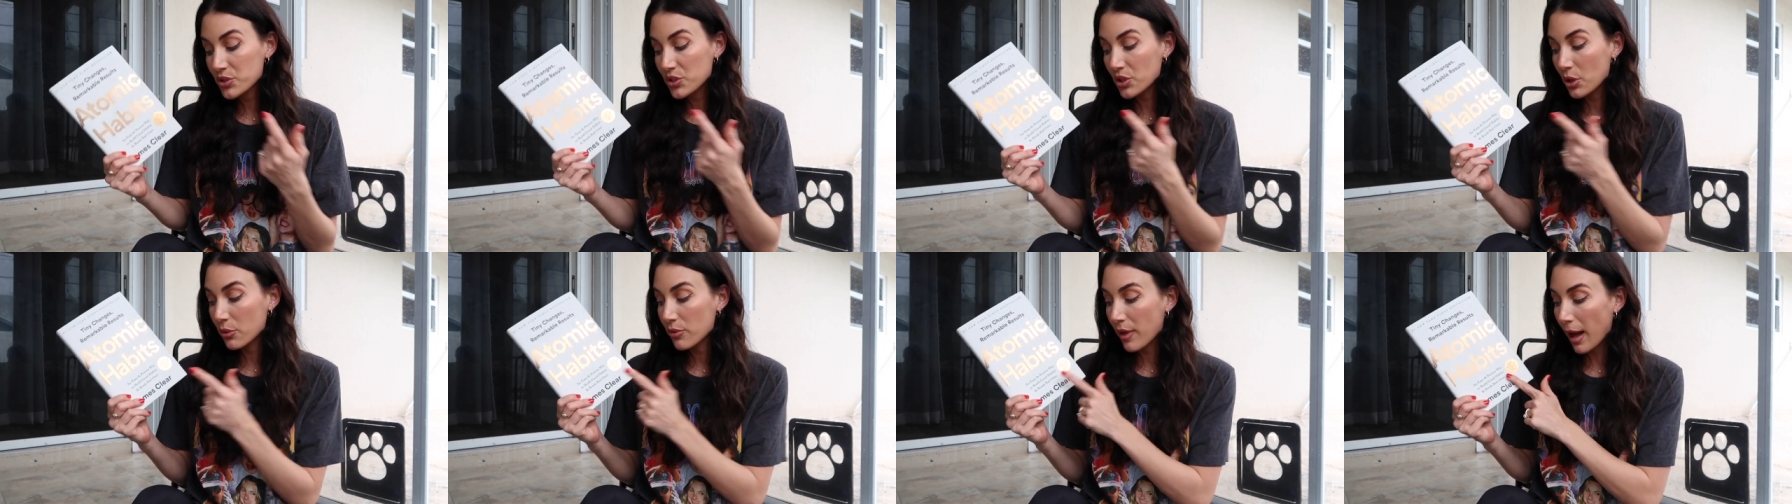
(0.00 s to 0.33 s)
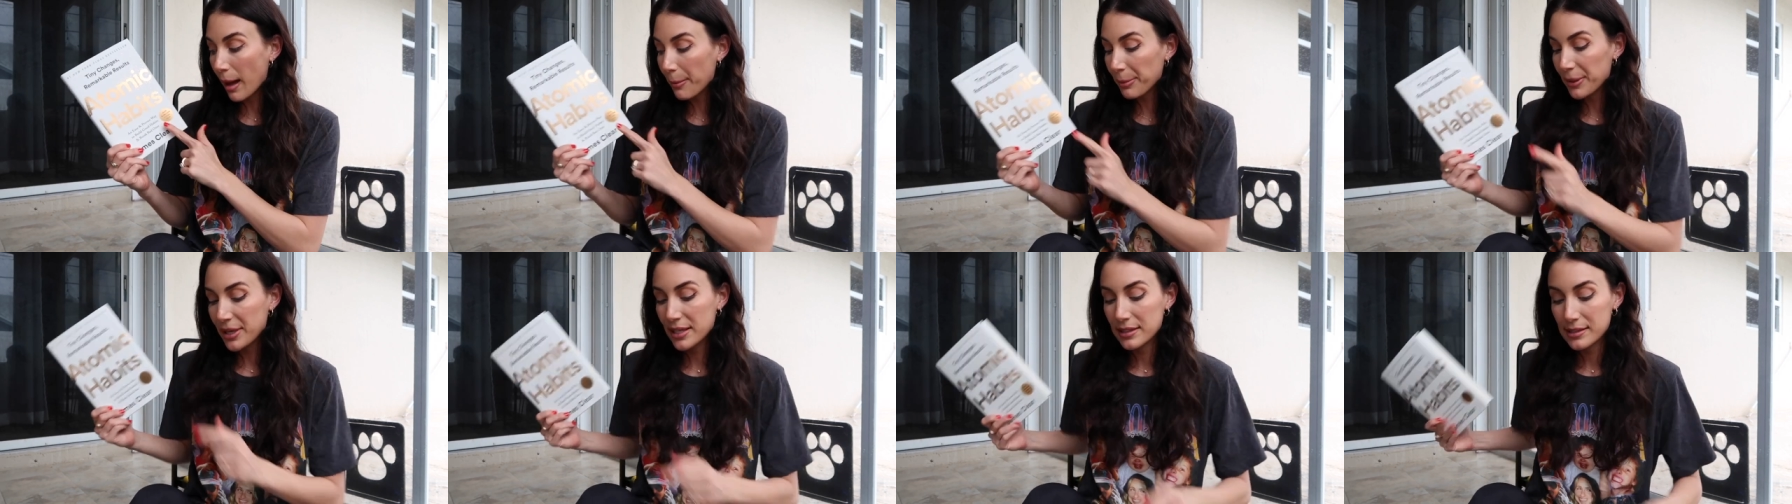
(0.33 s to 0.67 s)
So
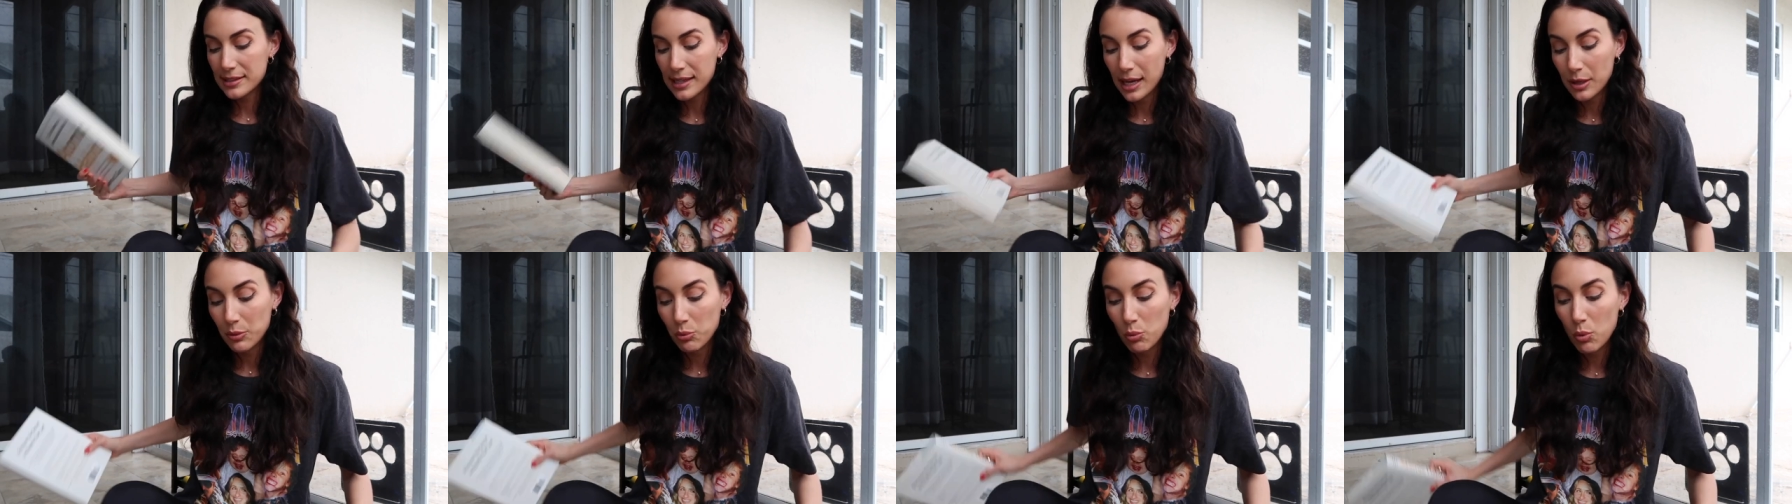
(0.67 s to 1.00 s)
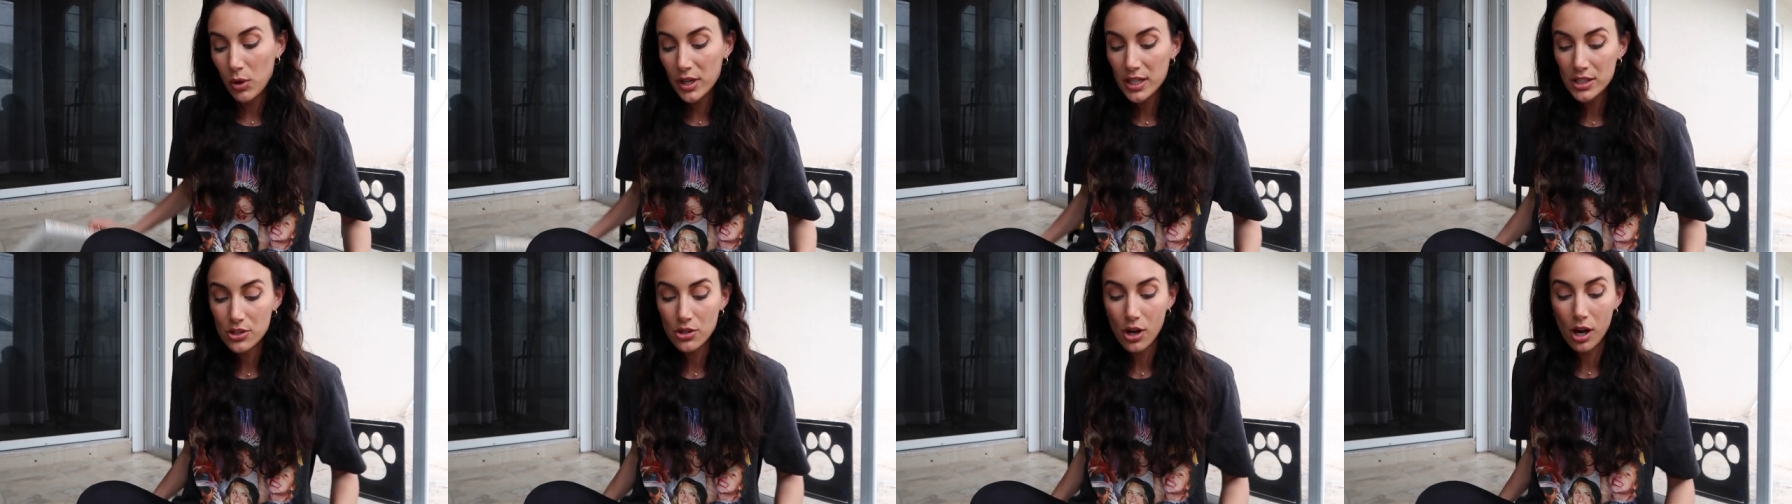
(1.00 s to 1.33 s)
that being said,
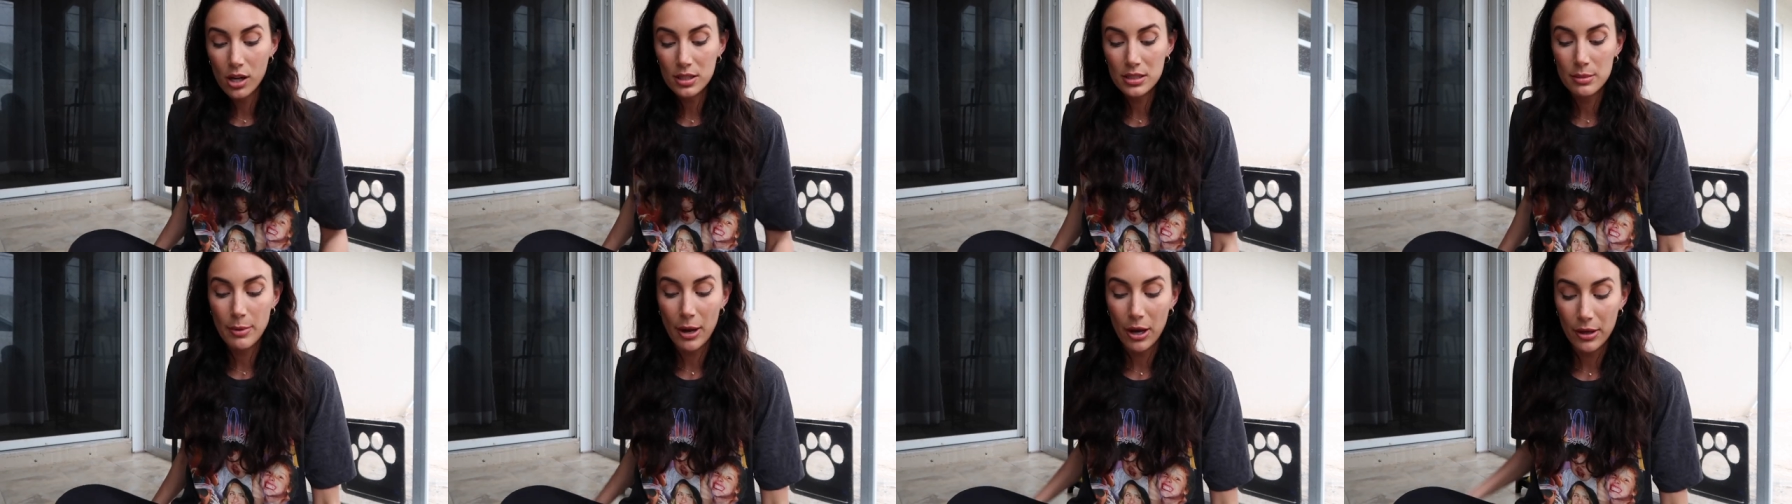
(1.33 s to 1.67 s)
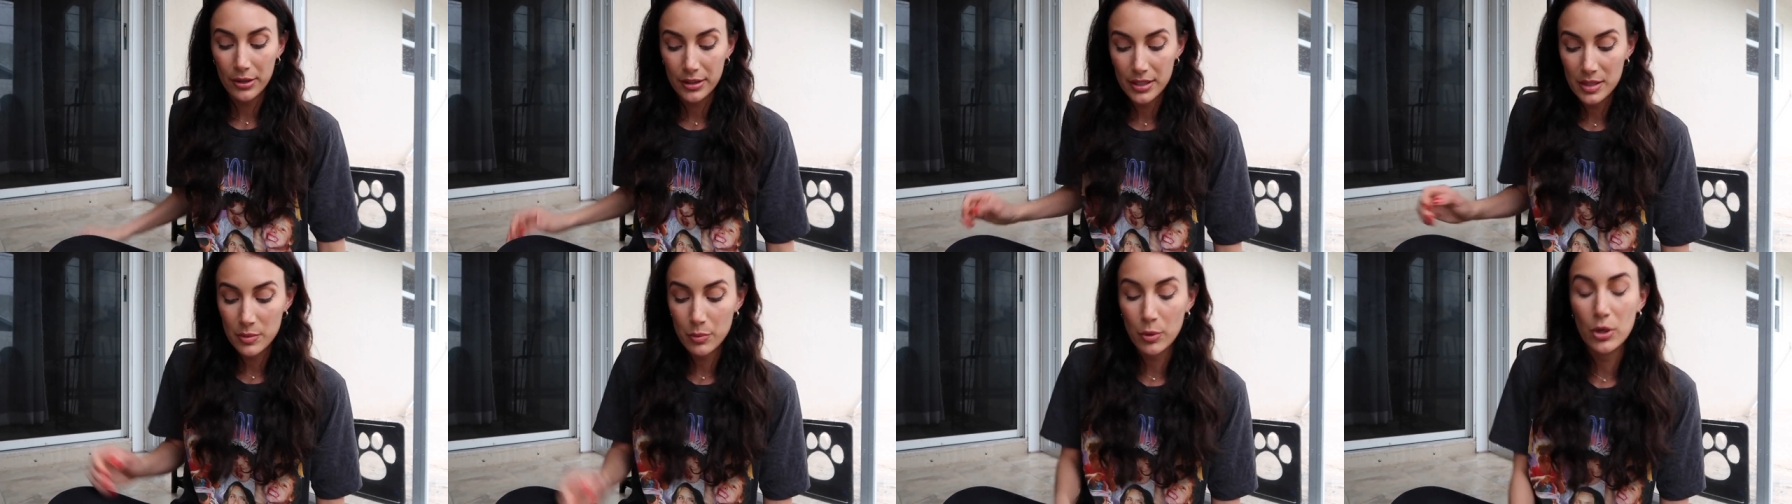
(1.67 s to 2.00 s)
what it talks about
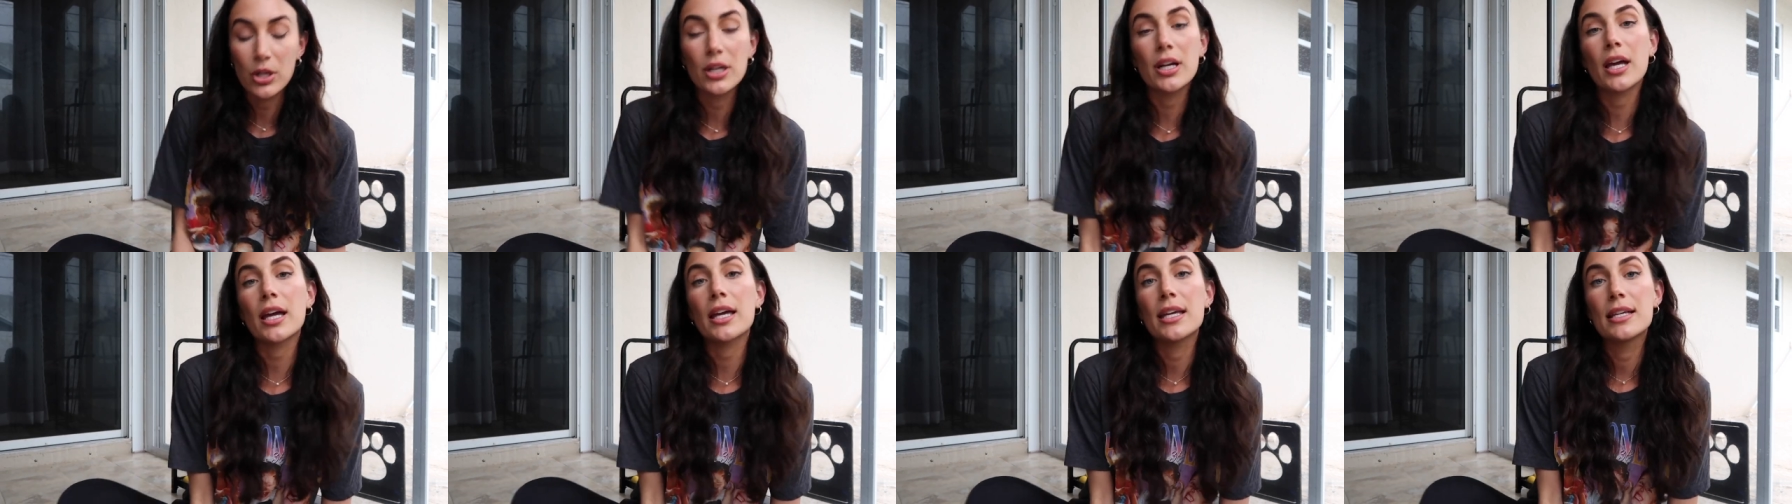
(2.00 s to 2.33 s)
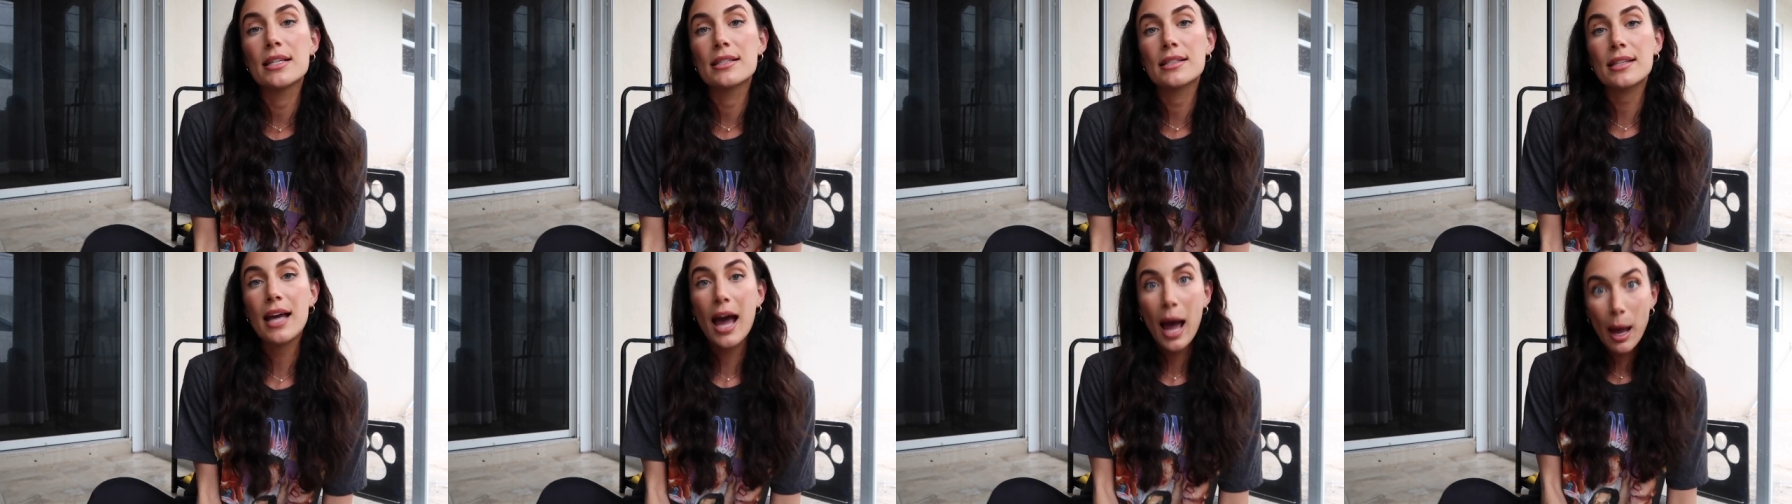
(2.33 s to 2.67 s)
in this book
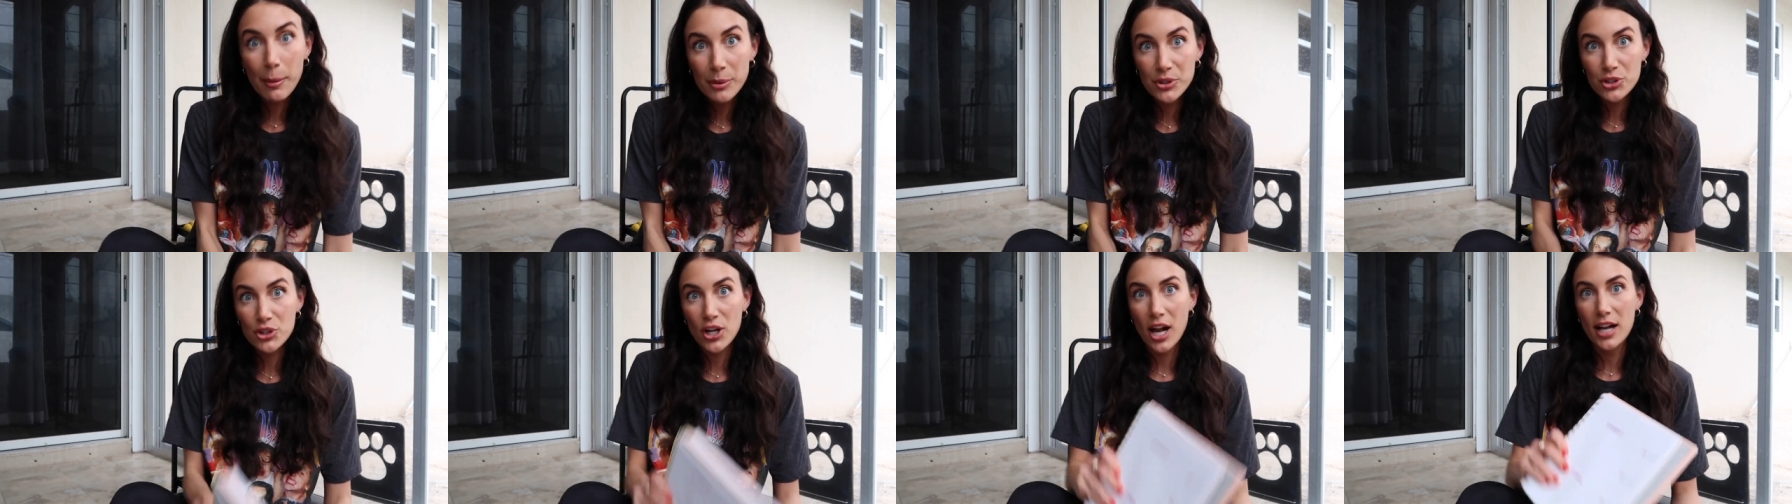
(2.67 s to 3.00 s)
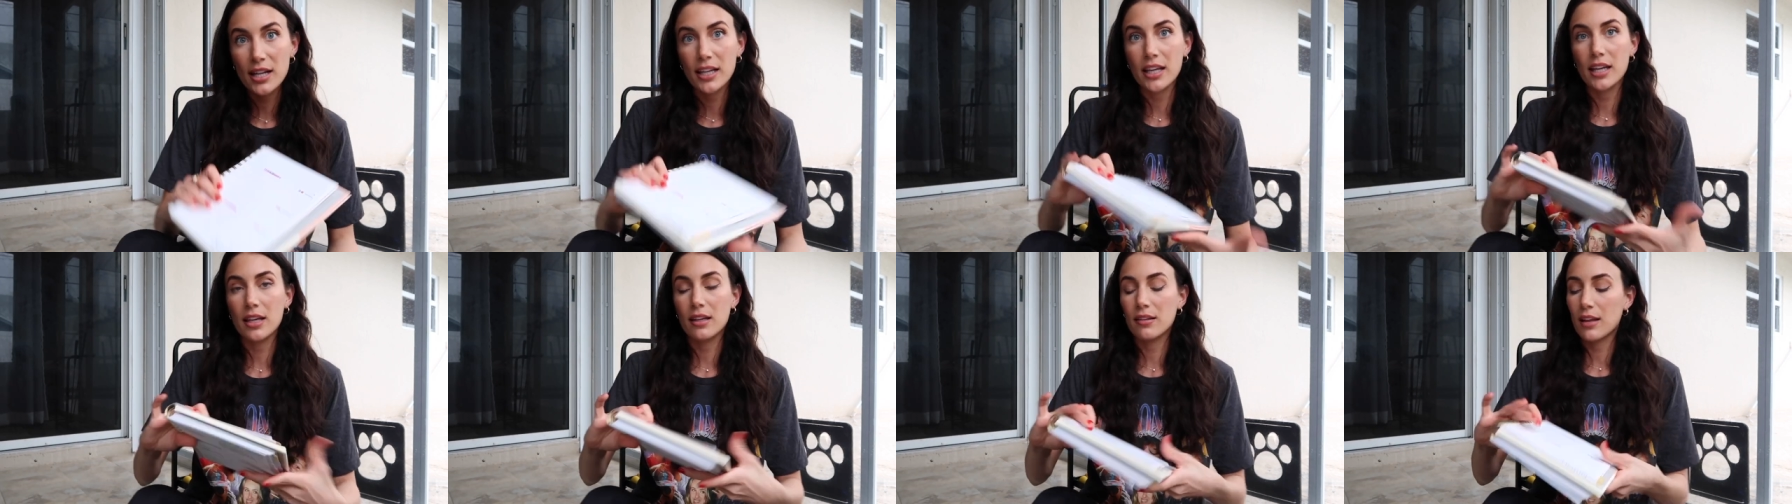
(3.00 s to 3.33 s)
is habit
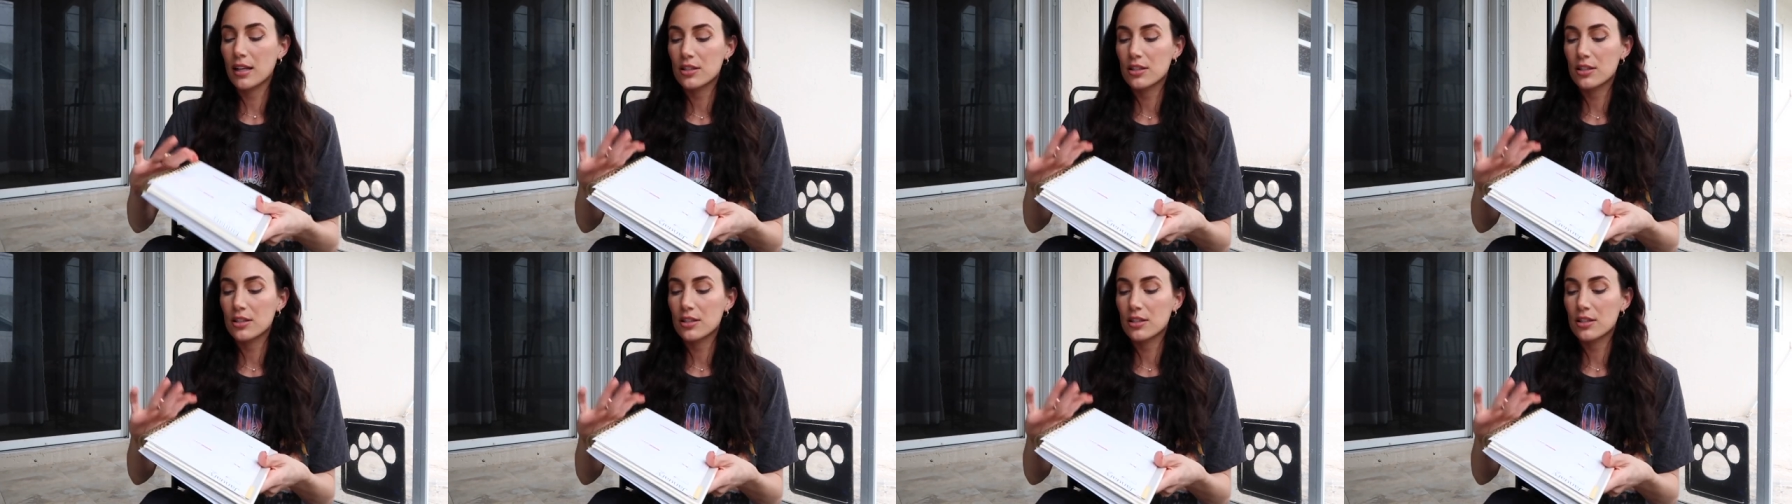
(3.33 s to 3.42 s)
tracking.